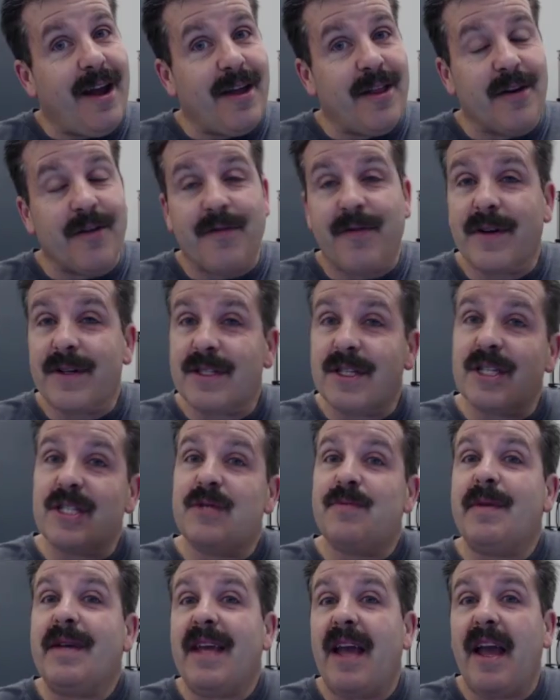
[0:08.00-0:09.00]
Hey there friends, it
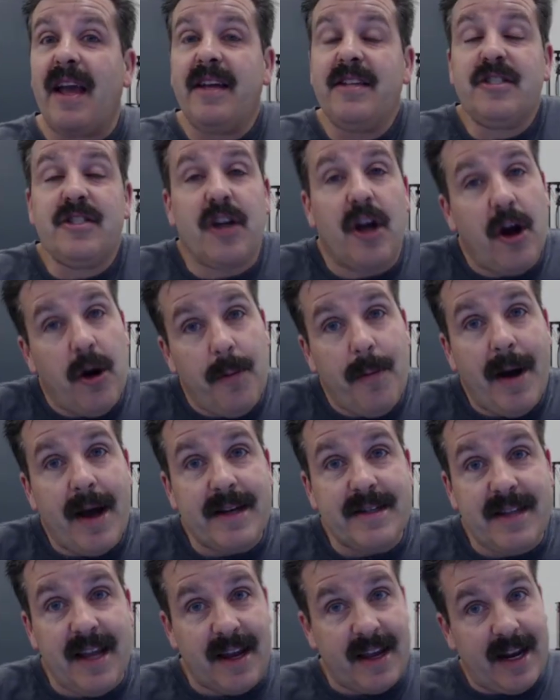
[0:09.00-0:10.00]
is me HL
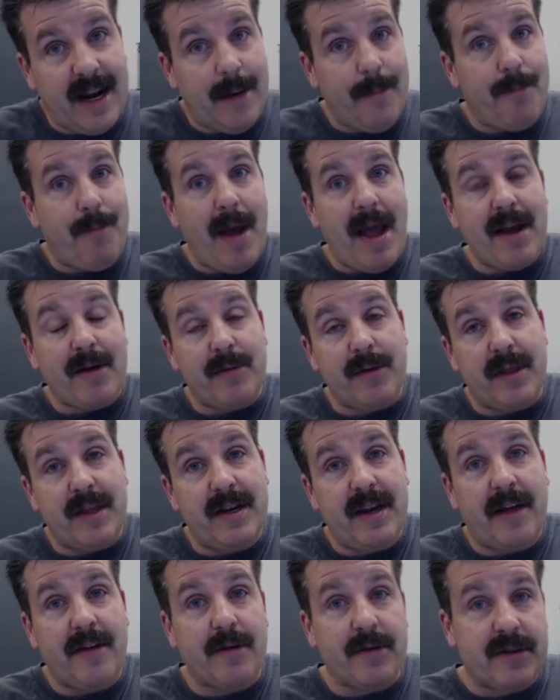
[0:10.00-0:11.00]
Mod Tech and I'm back with
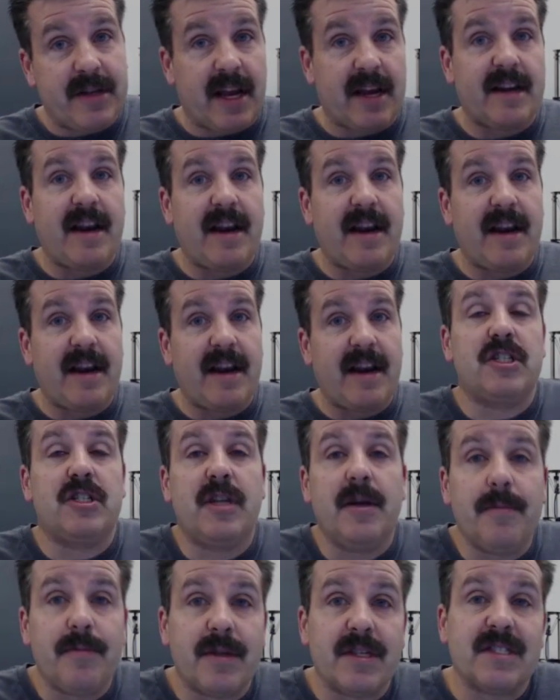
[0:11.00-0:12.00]
another technology
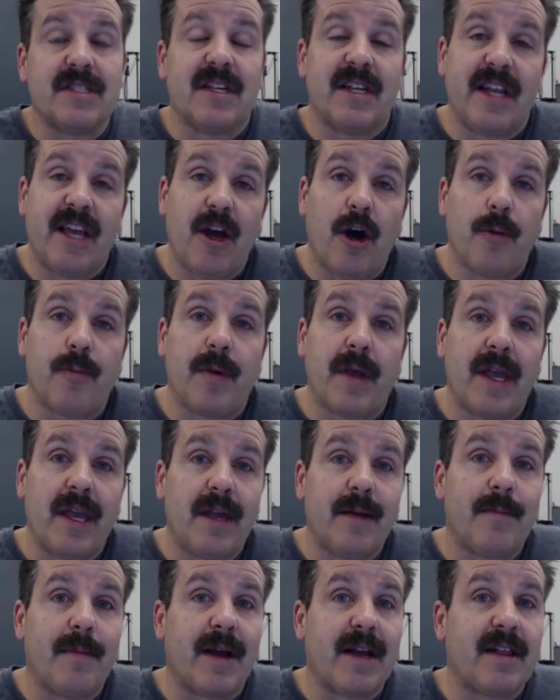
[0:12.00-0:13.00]
tip This is going to help you
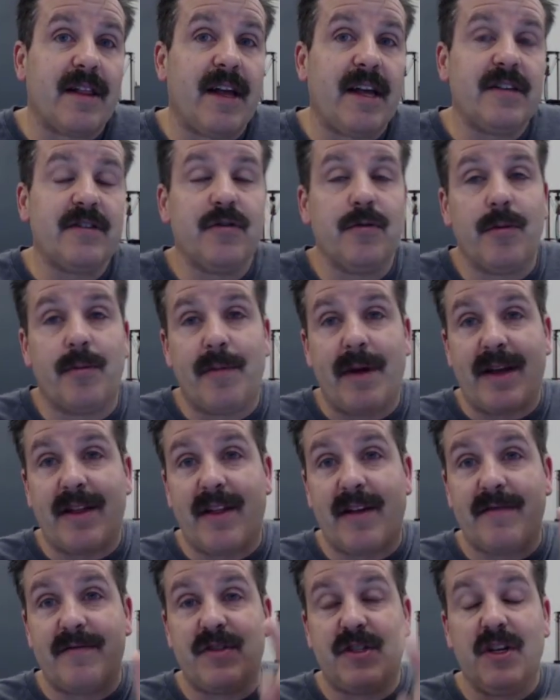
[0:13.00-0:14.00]
in my classroom and make
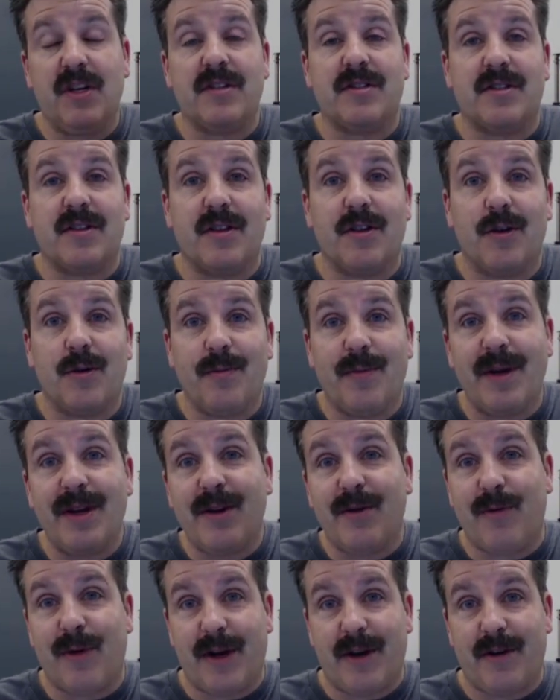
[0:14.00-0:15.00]
life just a little
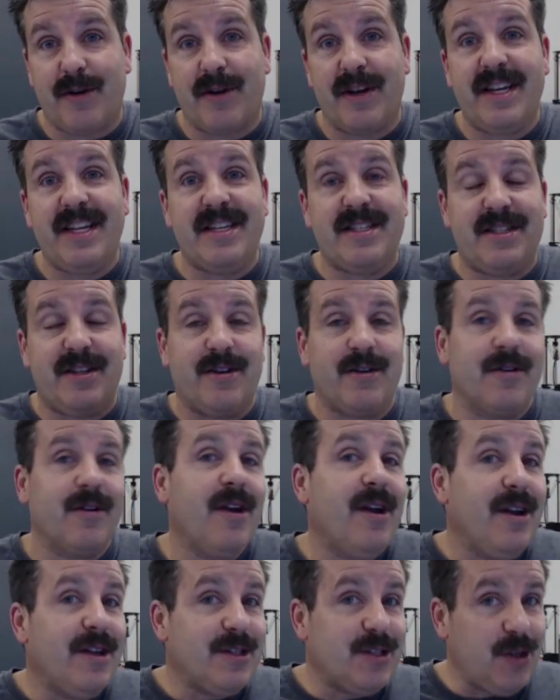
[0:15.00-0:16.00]
bit quicker and easier.
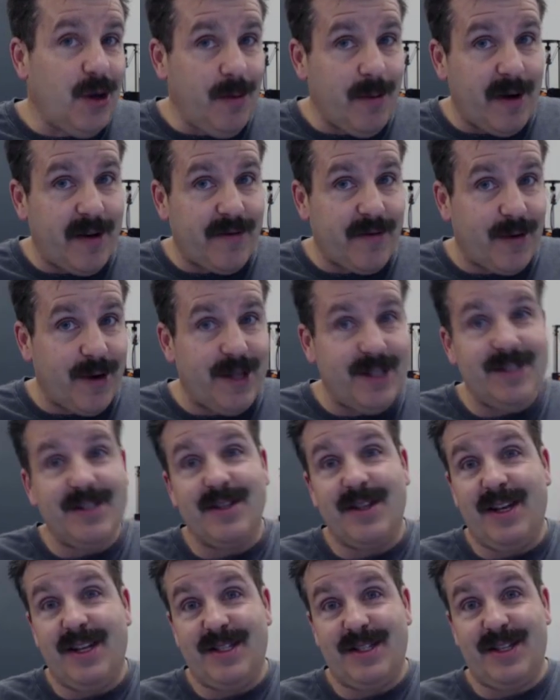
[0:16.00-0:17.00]
So my friends,
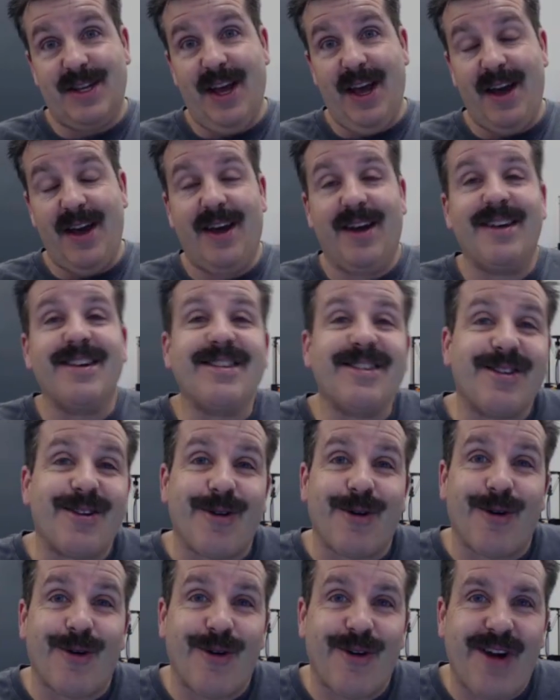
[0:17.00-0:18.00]
let's get
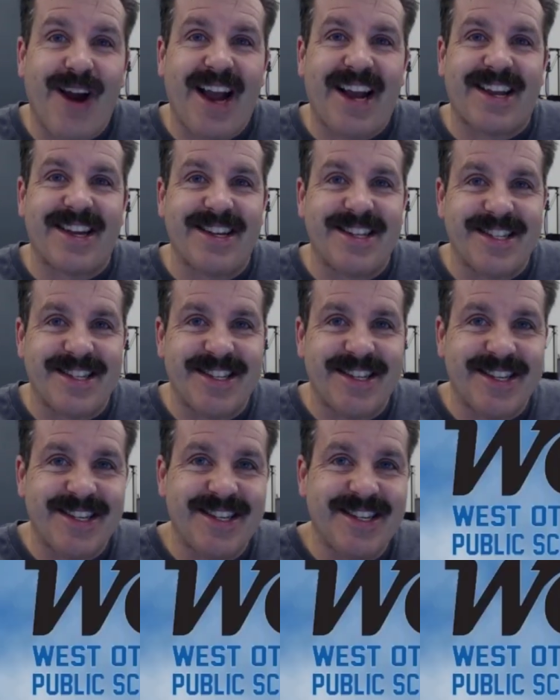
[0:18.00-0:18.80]
cracking.